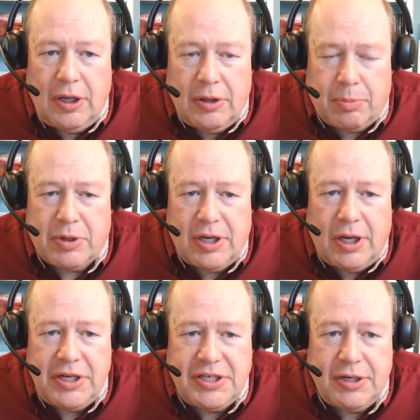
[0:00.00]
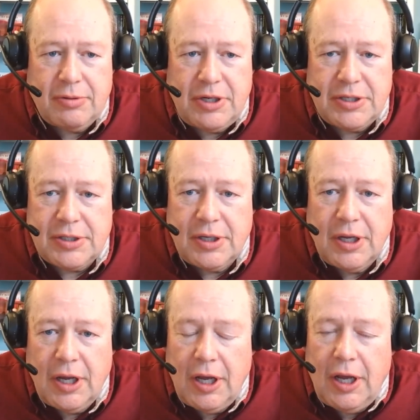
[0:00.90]
the Brittani series,
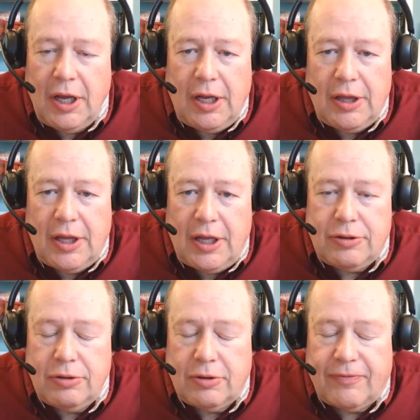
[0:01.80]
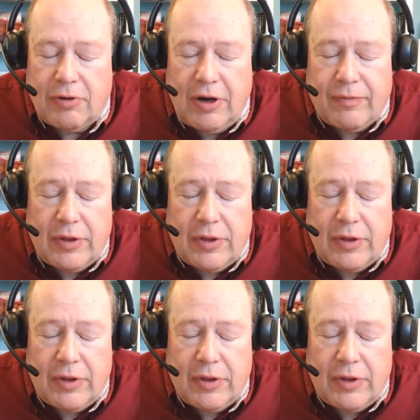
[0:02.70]
and that took forever.